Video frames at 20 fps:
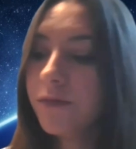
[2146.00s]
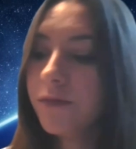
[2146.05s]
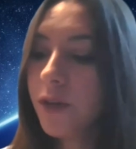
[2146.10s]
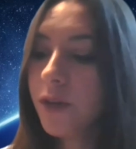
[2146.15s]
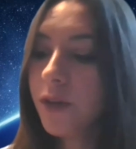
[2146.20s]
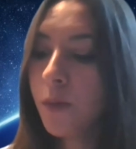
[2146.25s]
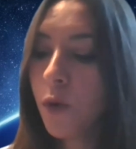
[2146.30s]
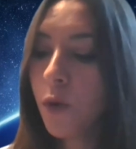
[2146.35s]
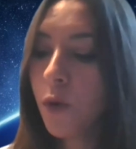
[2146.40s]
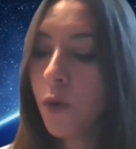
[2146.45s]

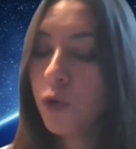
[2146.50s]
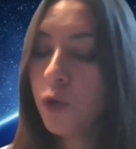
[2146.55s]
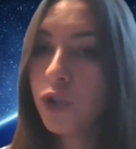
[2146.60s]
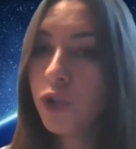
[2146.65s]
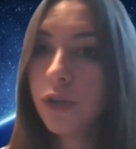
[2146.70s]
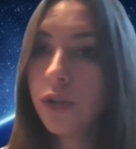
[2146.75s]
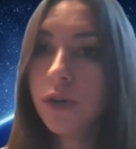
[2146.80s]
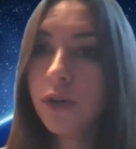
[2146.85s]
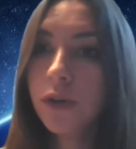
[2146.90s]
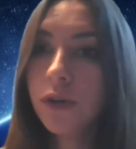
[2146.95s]

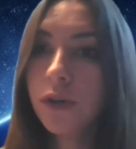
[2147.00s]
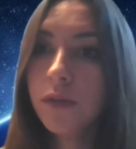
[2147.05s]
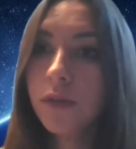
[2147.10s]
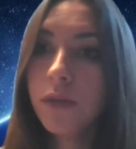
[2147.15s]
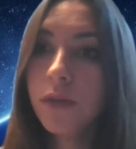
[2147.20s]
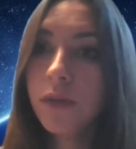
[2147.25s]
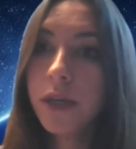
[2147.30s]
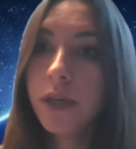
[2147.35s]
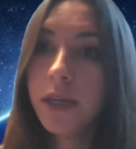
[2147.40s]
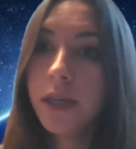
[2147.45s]
emotional
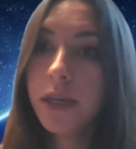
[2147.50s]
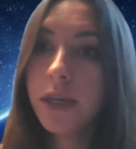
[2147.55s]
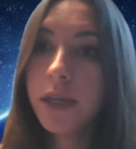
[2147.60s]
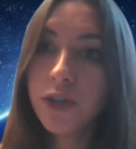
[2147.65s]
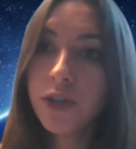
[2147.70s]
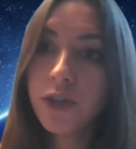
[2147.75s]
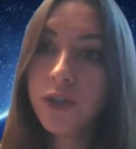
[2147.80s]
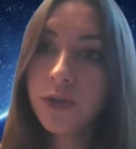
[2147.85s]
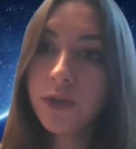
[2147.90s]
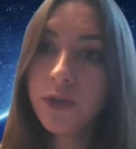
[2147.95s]
mm-hmm.
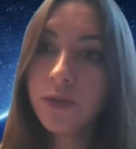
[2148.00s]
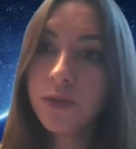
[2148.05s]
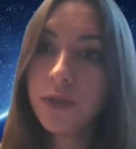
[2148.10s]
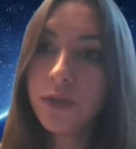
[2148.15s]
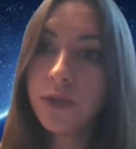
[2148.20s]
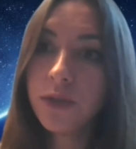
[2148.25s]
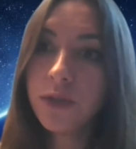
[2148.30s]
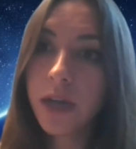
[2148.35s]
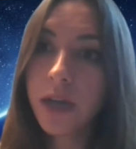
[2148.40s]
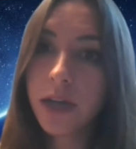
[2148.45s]
issues
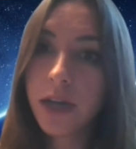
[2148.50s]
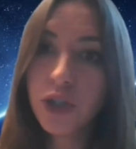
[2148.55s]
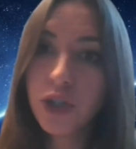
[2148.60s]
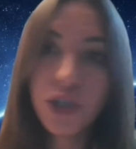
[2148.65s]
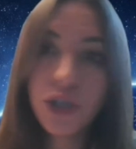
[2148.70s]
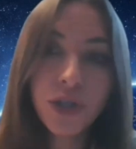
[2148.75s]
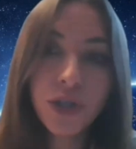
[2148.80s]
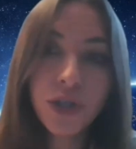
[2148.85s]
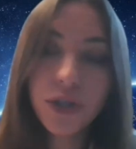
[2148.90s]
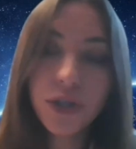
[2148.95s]
that she
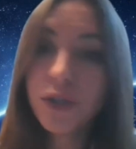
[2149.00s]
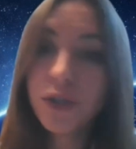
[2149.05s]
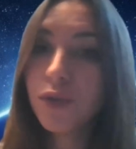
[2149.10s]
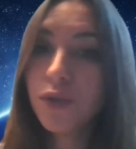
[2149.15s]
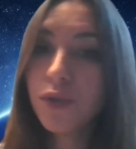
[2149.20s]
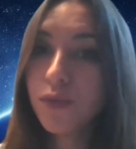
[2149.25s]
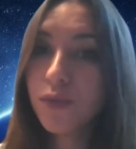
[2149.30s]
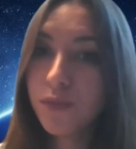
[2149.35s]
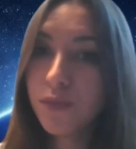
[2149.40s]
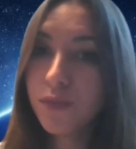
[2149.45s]
just
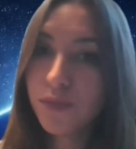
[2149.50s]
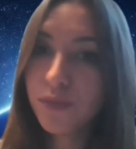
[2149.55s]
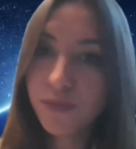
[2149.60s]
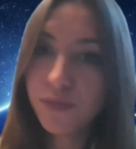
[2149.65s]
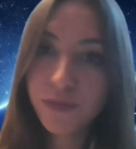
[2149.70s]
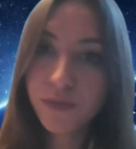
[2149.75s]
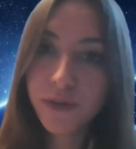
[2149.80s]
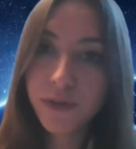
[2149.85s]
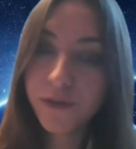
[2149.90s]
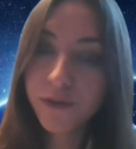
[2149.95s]

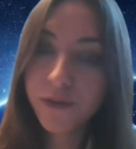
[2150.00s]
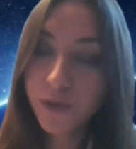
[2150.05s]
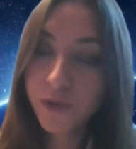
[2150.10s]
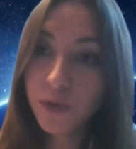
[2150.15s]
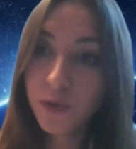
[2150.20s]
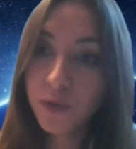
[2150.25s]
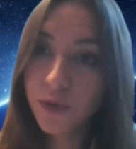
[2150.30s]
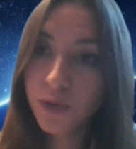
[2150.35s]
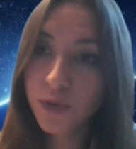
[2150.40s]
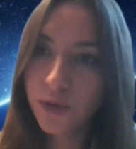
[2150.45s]

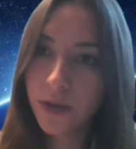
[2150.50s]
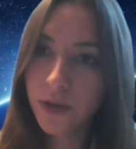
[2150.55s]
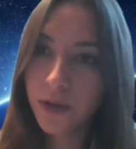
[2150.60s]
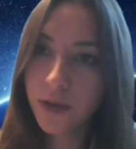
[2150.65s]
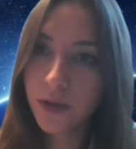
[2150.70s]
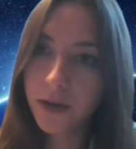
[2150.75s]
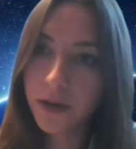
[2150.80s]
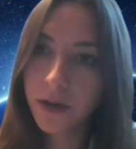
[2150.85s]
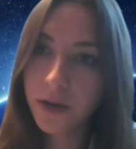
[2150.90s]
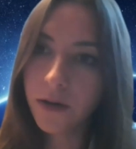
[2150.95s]
refused to let
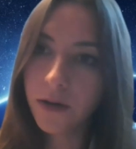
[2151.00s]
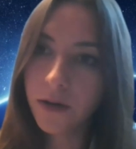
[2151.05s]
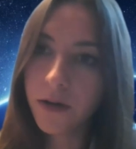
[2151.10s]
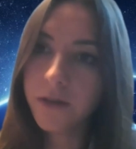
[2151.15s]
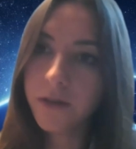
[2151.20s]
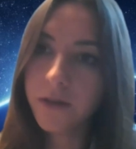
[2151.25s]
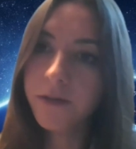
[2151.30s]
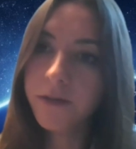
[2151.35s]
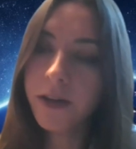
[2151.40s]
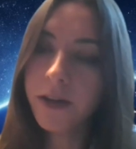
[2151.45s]
go of.
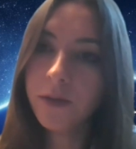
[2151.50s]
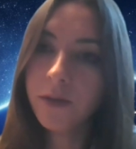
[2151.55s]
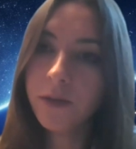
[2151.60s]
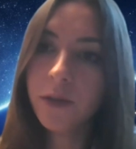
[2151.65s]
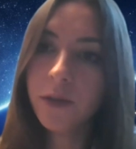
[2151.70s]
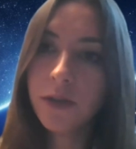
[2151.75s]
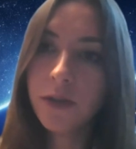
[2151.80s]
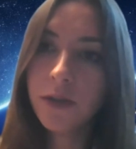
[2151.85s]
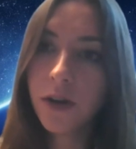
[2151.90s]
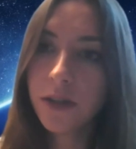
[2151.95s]
And we
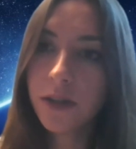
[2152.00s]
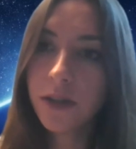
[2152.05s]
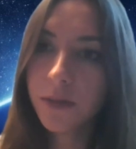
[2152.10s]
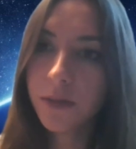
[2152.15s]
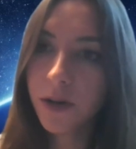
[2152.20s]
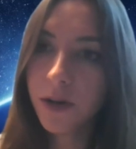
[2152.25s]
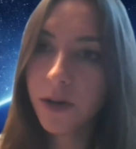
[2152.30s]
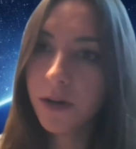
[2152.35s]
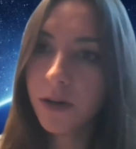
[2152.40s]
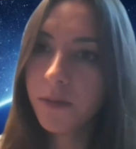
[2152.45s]
talked
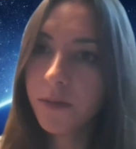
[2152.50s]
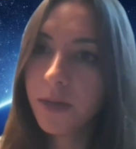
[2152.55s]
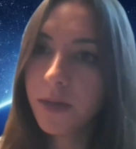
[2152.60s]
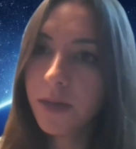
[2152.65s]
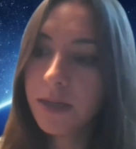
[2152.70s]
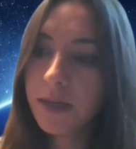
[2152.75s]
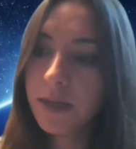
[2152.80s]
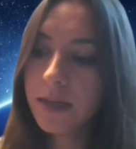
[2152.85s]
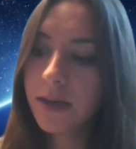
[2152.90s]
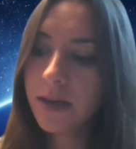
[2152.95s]
about it many
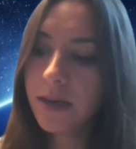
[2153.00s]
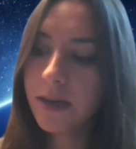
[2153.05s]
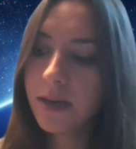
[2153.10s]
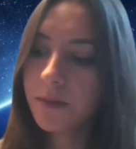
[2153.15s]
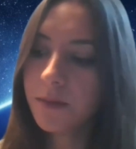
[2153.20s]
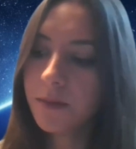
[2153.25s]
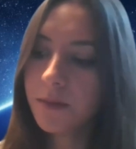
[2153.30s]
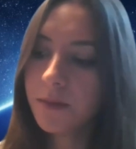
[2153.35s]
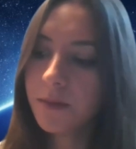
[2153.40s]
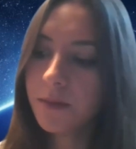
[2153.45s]

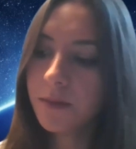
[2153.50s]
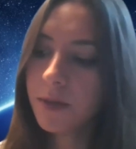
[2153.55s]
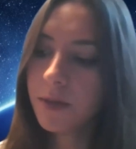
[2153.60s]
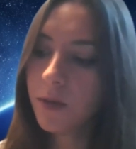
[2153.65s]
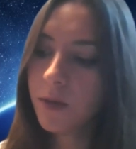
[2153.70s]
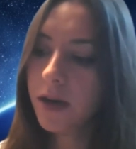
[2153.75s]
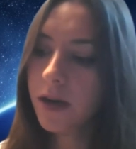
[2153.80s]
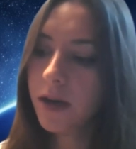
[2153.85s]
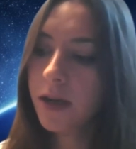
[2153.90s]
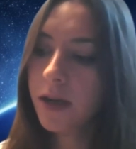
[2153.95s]
times
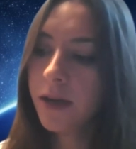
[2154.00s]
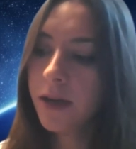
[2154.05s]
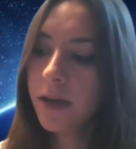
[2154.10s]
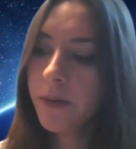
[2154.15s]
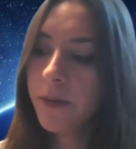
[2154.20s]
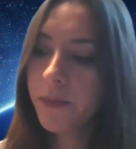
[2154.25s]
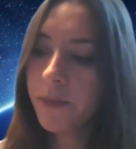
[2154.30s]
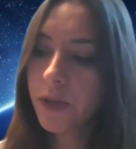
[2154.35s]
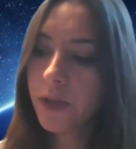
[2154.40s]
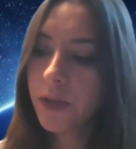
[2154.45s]
where,
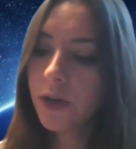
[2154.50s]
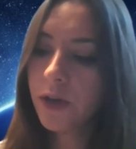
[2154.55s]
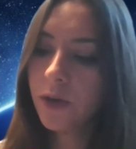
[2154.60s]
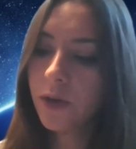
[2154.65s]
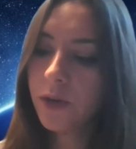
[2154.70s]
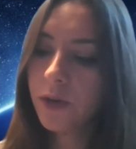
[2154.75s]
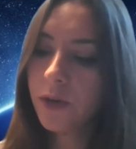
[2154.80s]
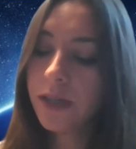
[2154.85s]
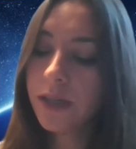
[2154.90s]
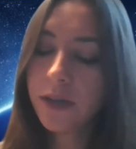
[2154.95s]
you
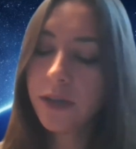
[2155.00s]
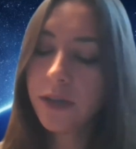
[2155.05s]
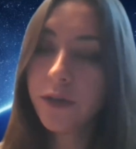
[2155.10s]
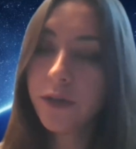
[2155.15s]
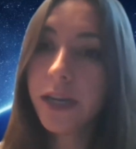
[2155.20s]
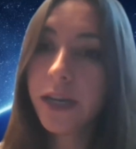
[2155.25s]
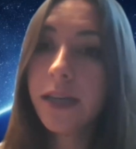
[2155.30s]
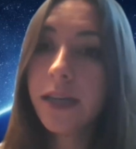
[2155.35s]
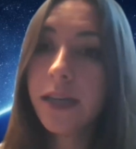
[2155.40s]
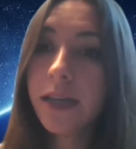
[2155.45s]
know, it
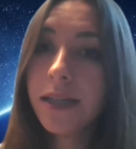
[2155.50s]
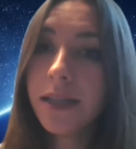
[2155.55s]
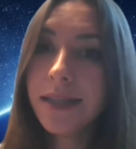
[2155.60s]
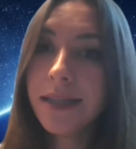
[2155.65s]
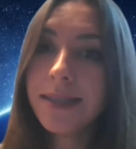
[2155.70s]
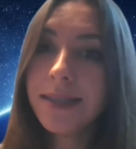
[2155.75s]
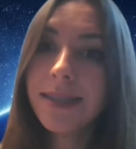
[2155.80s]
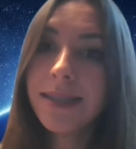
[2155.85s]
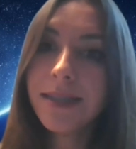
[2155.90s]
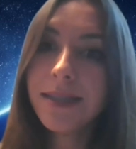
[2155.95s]
created this
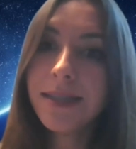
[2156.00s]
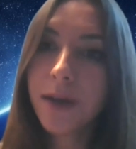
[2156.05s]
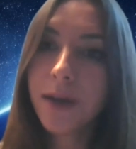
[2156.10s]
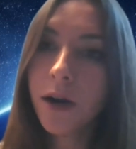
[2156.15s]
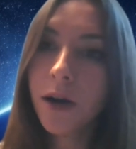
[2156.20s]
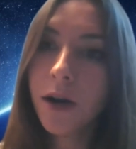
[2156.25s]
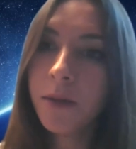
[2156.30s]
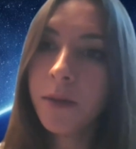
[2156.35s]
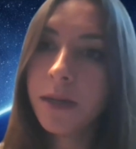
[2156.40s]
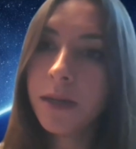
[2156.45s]

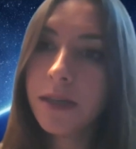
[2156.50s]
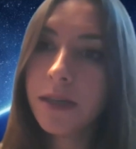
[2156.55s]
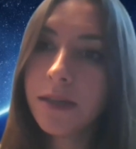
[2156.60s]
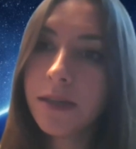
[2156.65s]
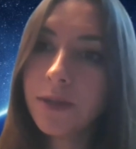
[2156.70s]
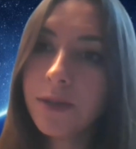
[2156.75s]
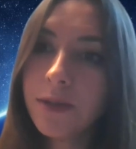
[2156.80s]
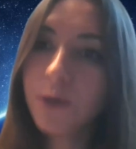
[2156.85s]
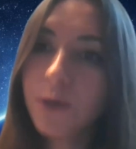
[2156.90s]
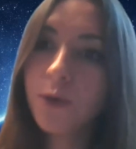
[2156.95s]
disharmony.
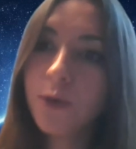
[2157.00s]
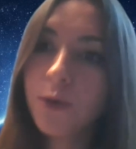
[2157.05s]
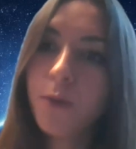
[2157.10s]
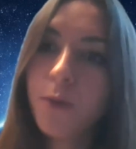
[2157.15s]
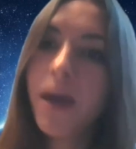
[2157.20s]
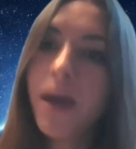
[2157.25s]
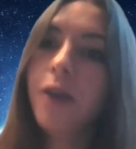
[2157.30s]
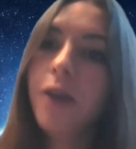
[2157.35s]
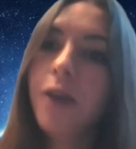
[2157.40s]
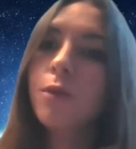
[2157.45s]
So no
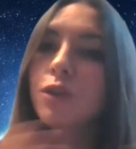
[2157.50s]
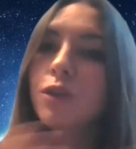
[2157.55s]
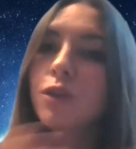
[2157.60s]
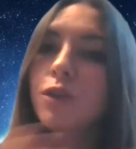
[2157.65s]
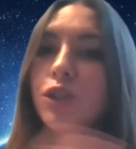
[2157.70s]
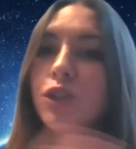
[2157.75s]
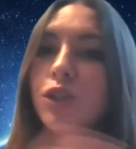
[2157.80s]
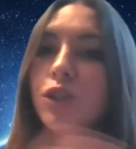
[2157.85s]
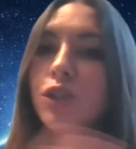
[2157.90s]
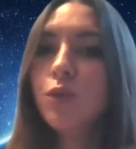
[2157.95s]
matter what
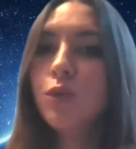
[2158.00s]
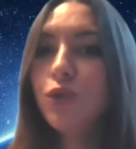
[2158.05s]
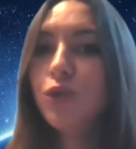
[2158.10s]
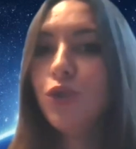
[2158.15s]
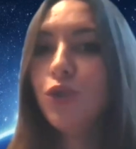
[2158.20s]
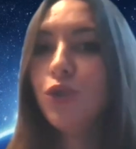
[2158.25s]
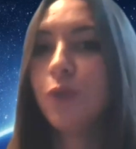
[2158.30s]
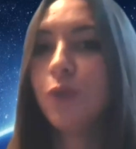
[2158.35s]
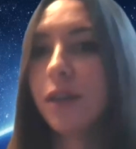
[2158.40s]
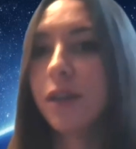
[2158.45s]
she was
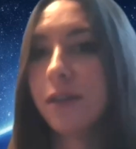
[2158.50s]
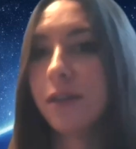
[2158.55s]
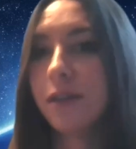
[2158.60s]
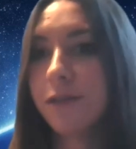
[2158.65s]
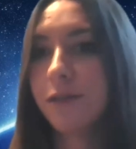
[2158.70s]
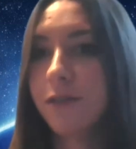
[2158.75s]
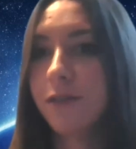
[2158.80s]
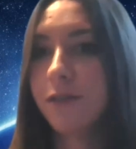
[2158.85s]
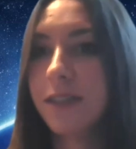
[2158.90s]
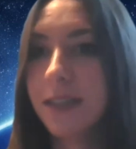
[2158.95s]
doing
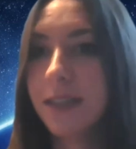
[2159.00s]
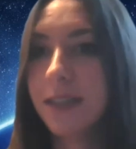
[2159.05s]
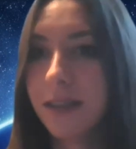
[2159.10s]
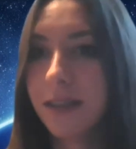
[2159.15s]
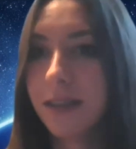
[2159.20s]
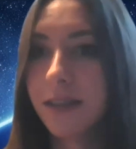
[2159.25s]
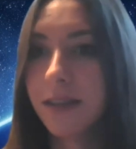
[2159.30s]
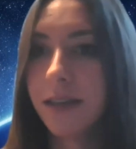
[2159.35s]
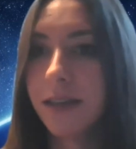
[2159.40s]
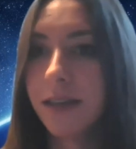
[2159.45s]

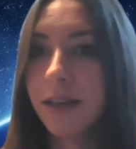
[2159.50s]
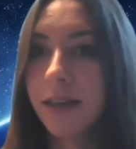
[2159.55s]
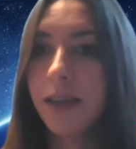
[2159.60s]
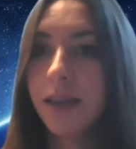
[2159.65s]
physically,